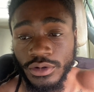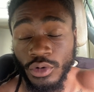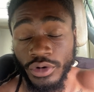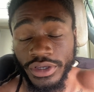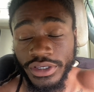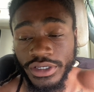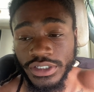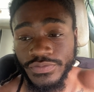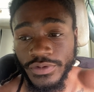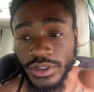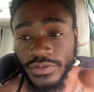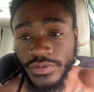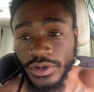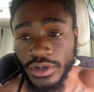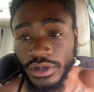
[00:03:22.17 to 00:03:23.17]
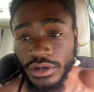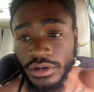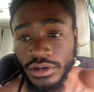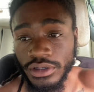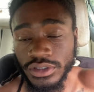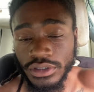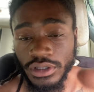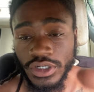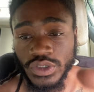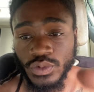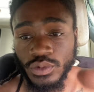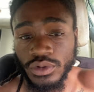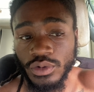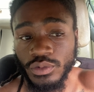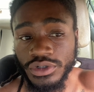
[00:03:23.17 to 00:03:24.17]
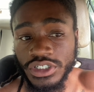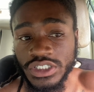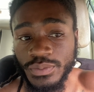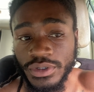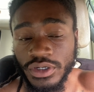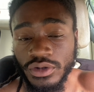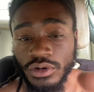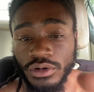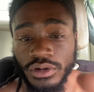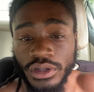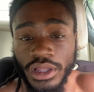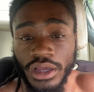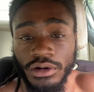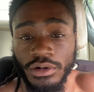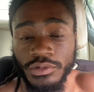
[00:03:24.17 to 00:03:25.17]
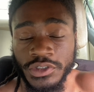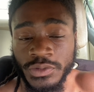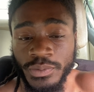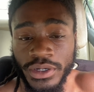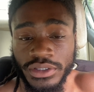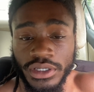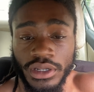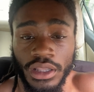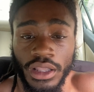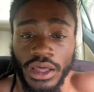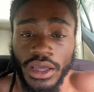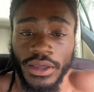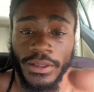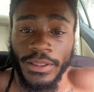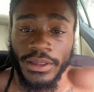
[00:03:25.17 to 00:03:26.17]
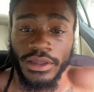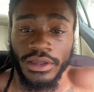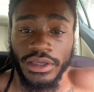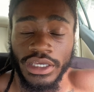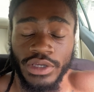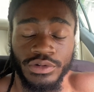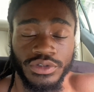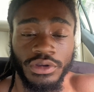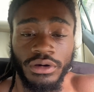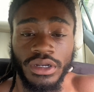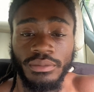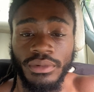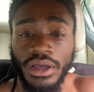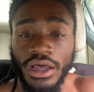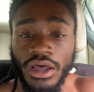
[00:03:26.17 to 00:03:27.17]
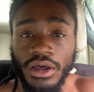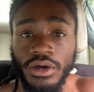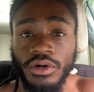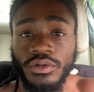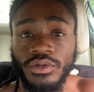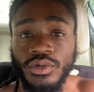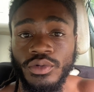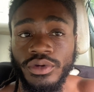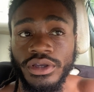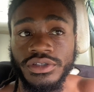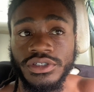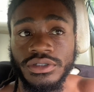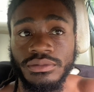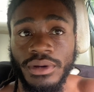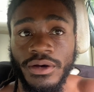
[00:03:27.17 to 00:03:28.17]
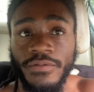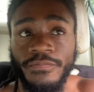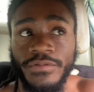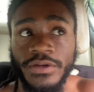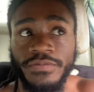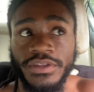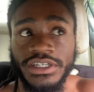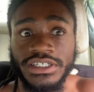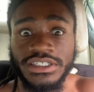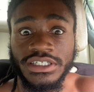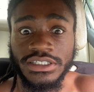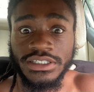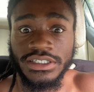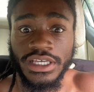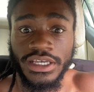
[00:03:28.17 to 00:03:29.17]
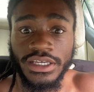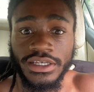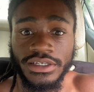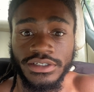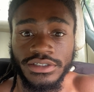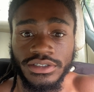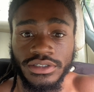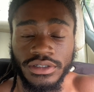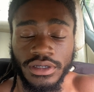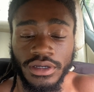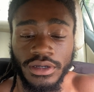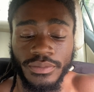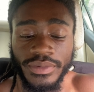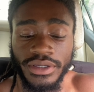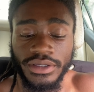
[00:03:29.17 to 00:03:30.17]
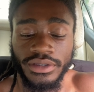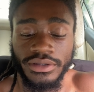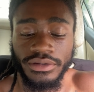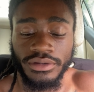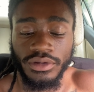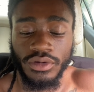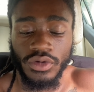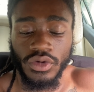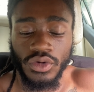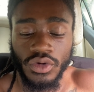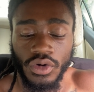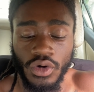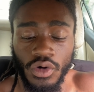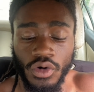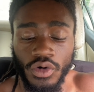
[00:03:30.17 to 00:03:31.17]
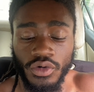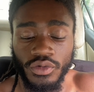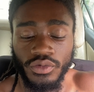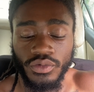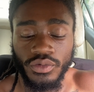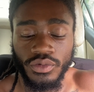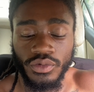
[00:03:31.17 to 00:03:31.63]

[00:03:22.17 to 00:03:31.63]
he is very, very intellectual in what he's speaking on. I respect it a lot. He was talking about how you get to about 50 to 60 days on